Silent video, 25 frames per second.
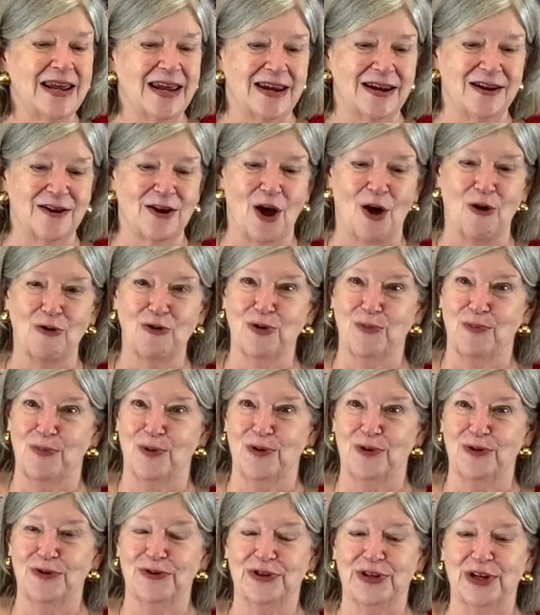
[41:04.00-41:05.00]

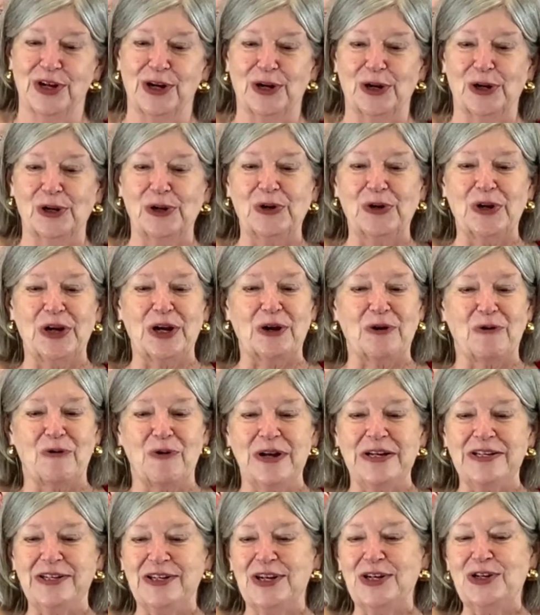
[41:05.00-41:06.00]
notables, including
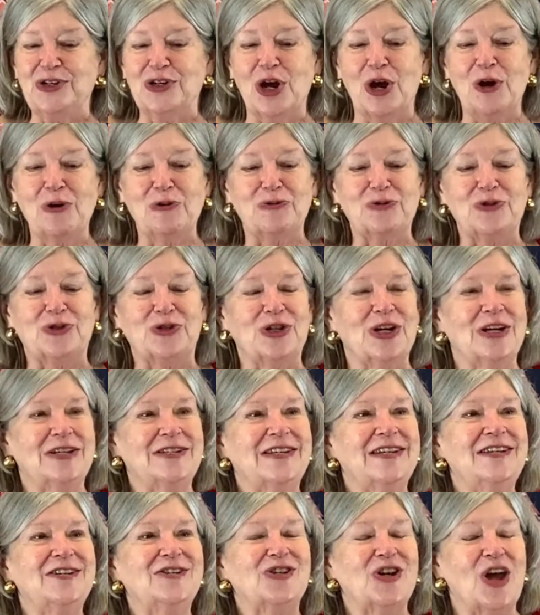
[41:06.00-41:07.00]
Quincy Jones,
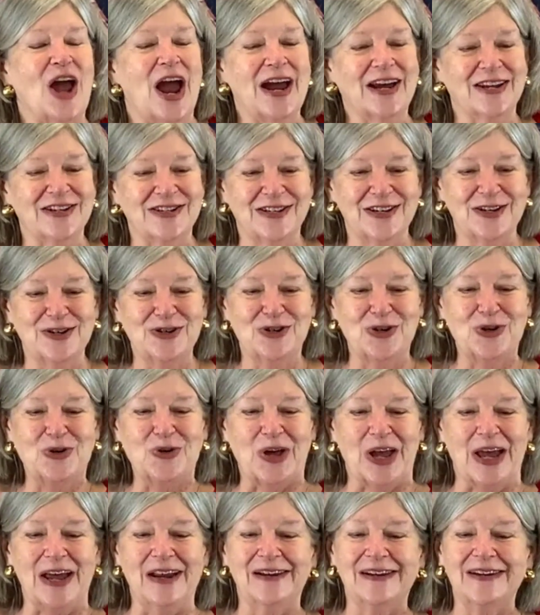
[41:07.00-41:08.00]
Jesse Jackson, Duke
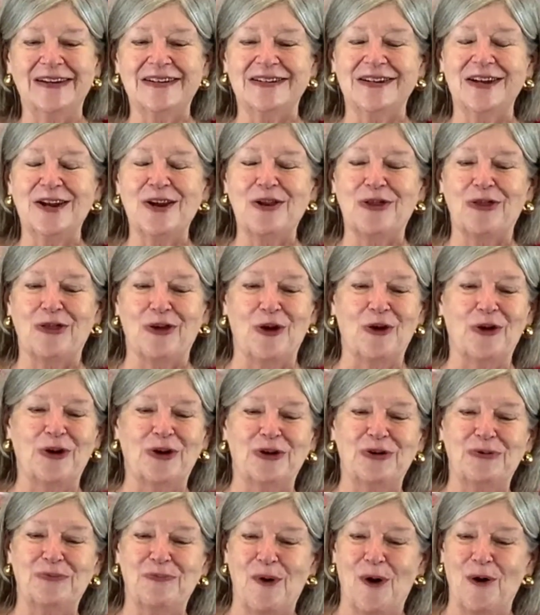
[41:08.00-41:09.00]
Ellington,
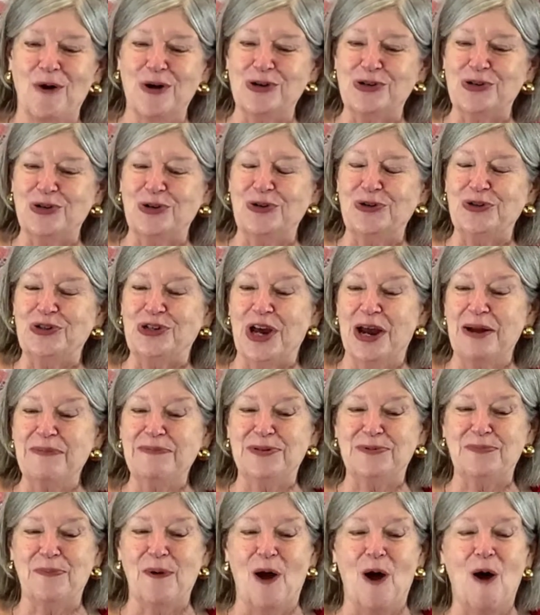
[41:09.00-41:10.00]
Thurgood Marshall,
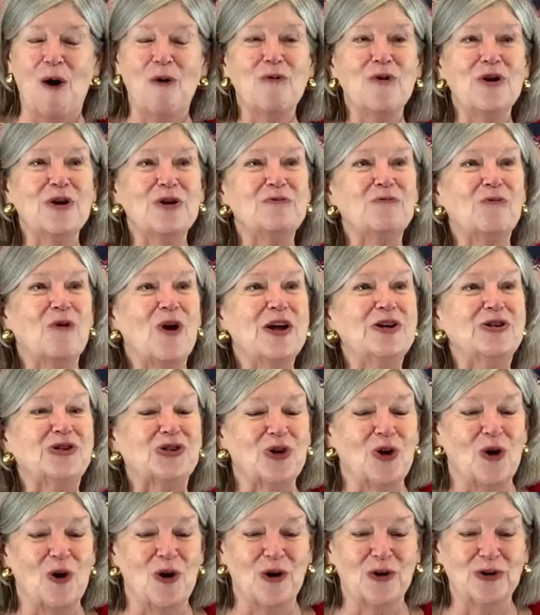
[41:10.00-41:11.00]
James Baldwin, Ray
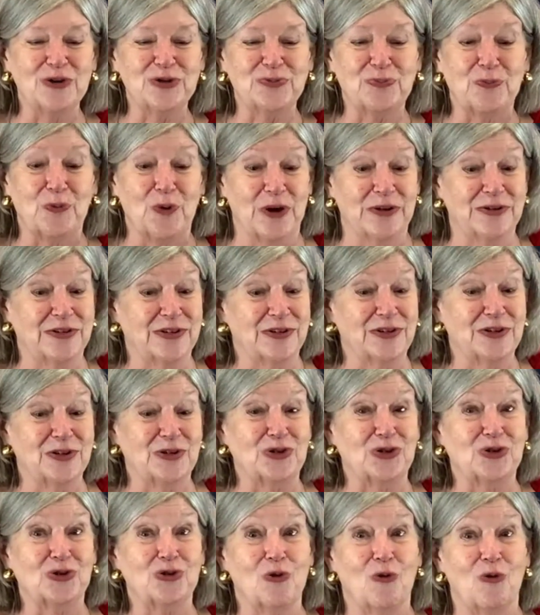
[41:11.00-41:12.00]
Charles, Presidents
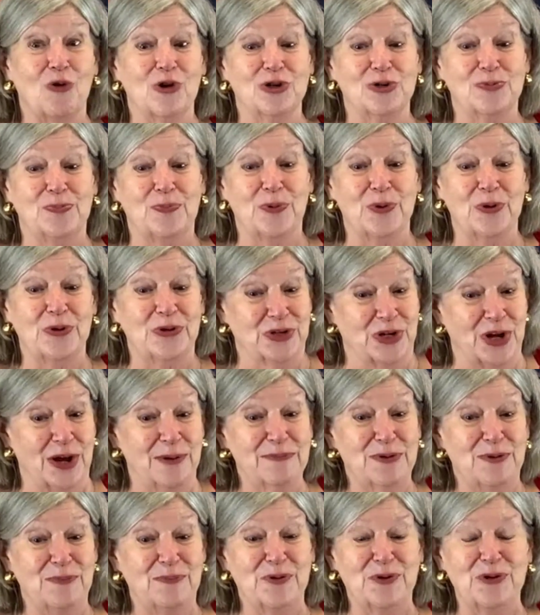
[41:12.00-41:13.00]
George
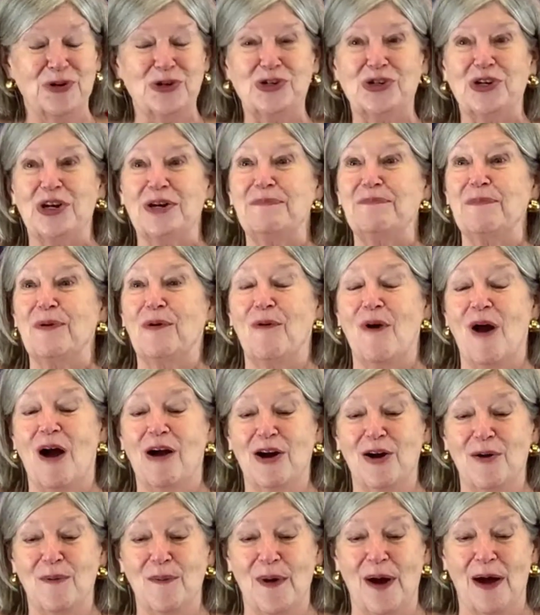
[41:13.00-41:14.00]
W. Bush and Barack
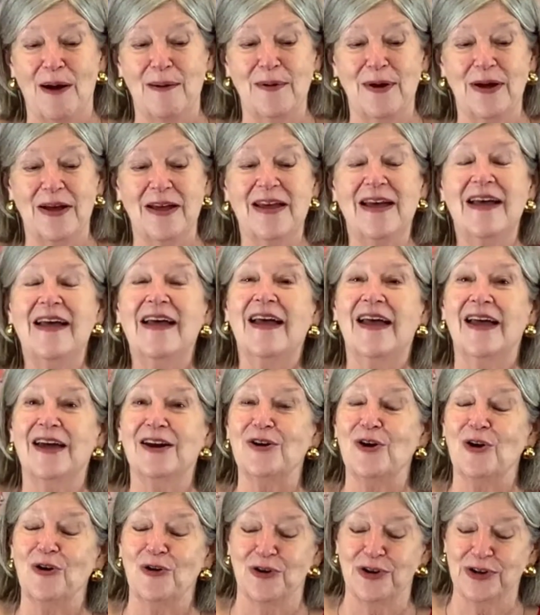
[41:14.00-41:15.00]
Obama, and
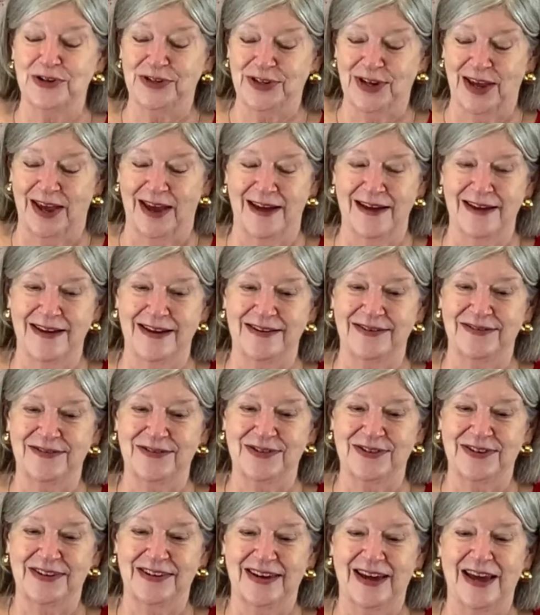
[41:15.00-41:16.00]
Ernest
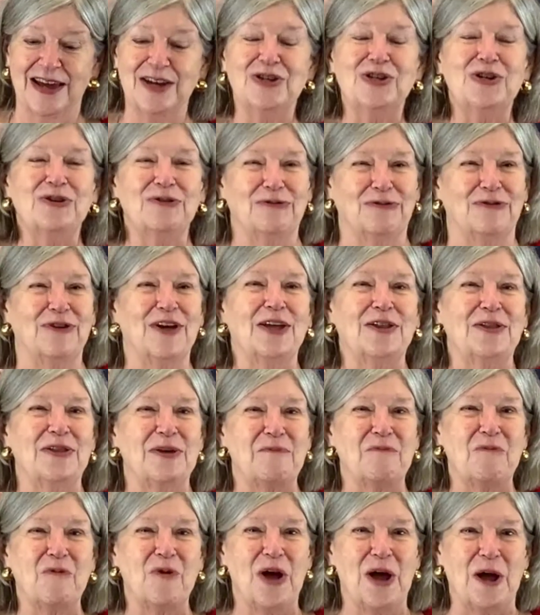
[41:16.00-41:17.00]
Gaines, and she fed
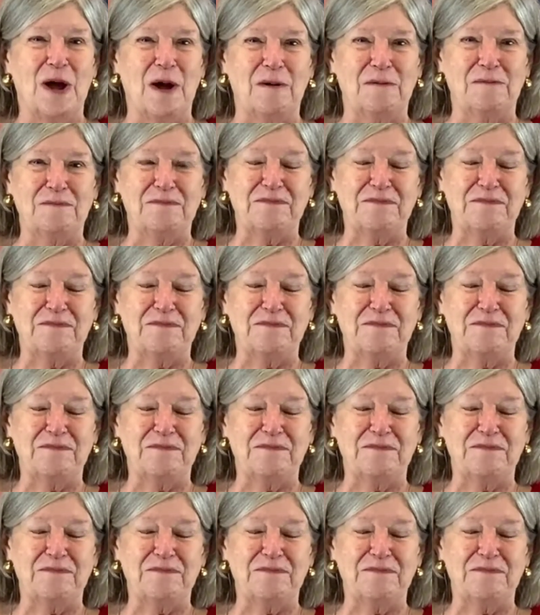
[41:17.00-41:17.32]
them well.